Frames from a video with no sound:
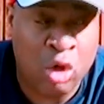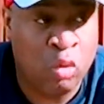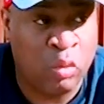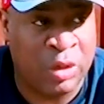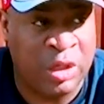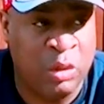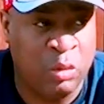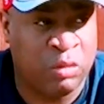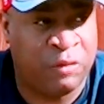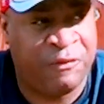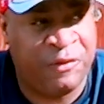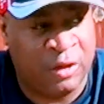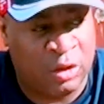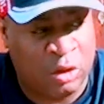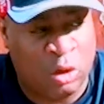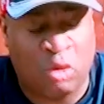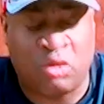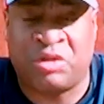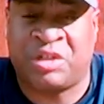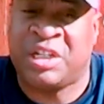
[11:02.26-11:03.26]
but he was
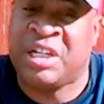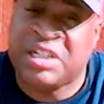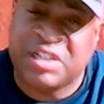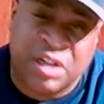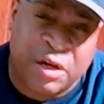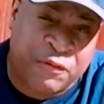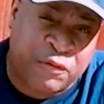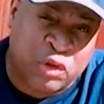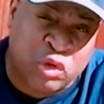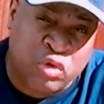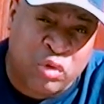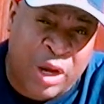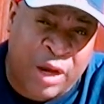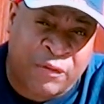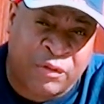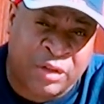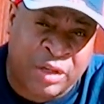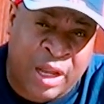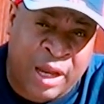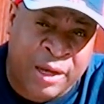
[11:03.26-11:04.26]
filling those seats up for you
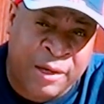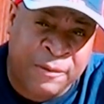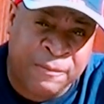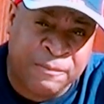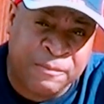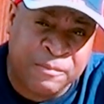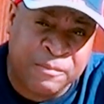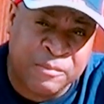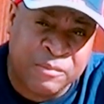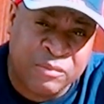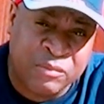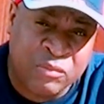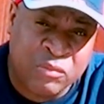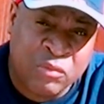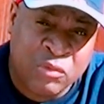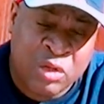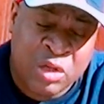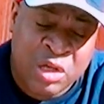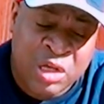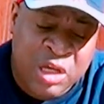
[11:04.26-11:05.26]
every night.
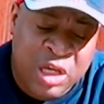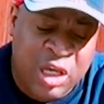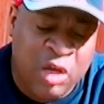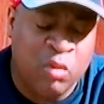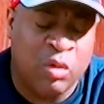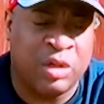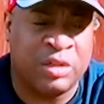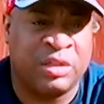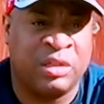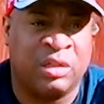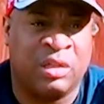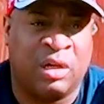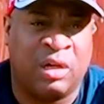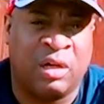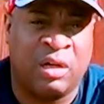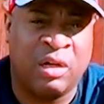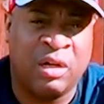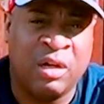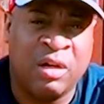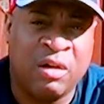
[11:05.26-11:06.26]
He wasn't
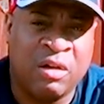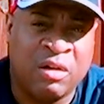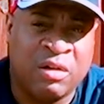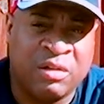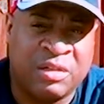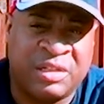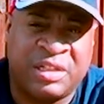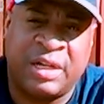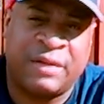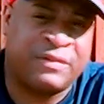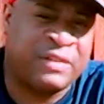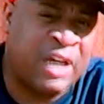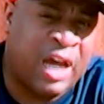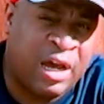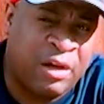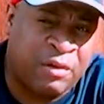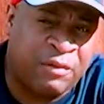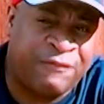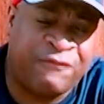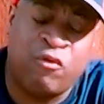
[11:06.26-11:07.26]
a
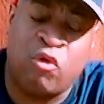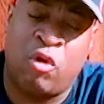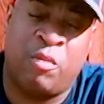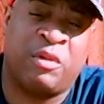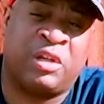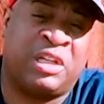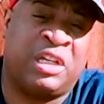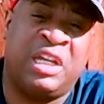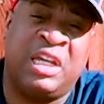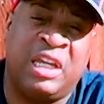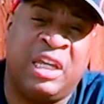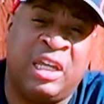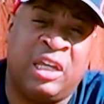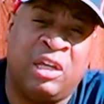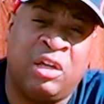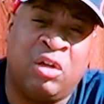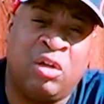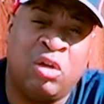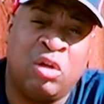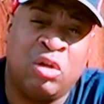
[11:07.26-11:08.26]
self-titled former king
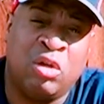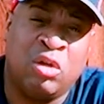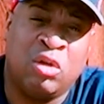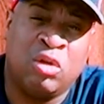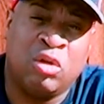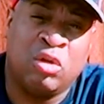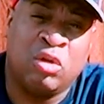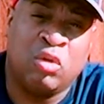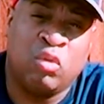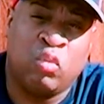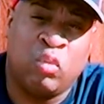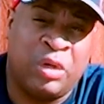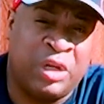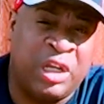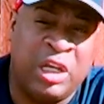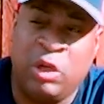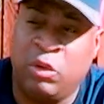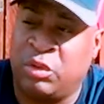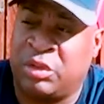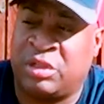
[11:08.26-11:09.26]
when
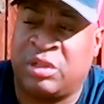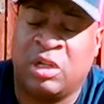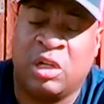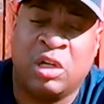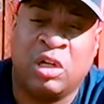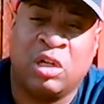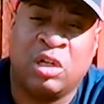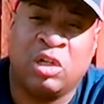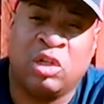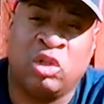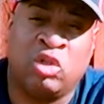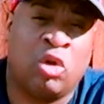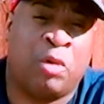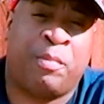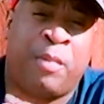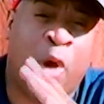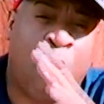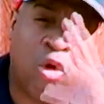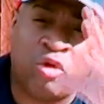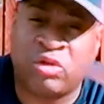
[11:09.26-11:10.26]
he was your
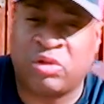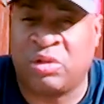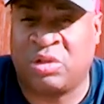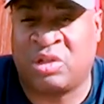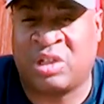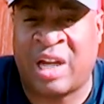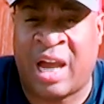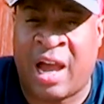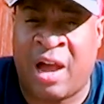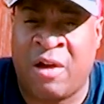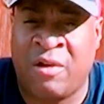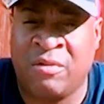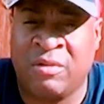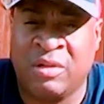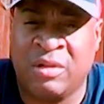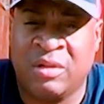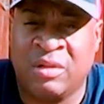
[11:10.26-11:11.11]
poster child